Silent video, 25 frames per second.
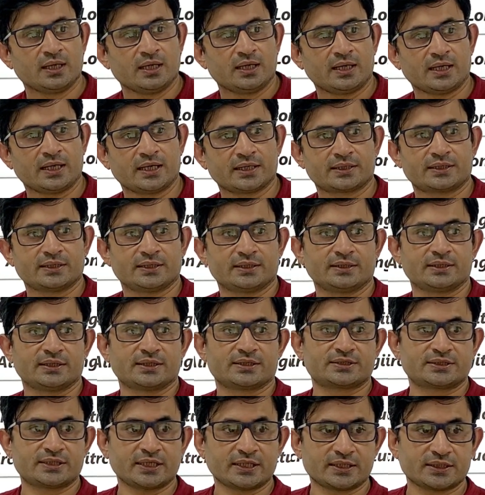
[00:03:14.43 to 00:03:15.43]
Like in
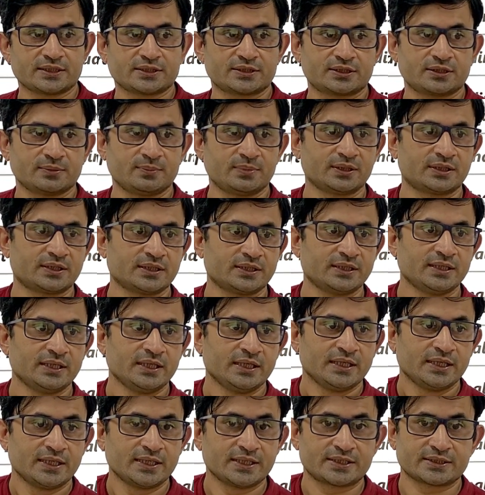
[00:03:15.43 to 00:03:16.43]
static stability,
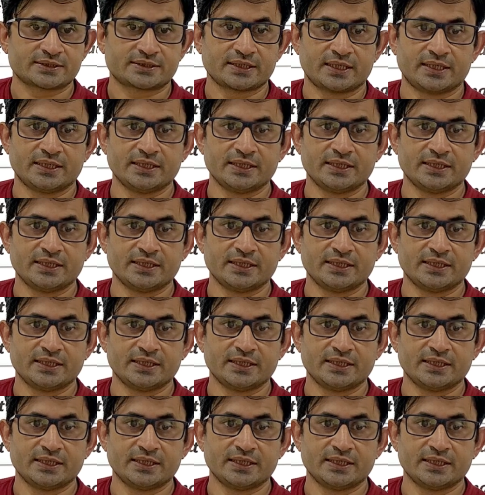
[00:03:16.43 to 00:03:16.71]
it is an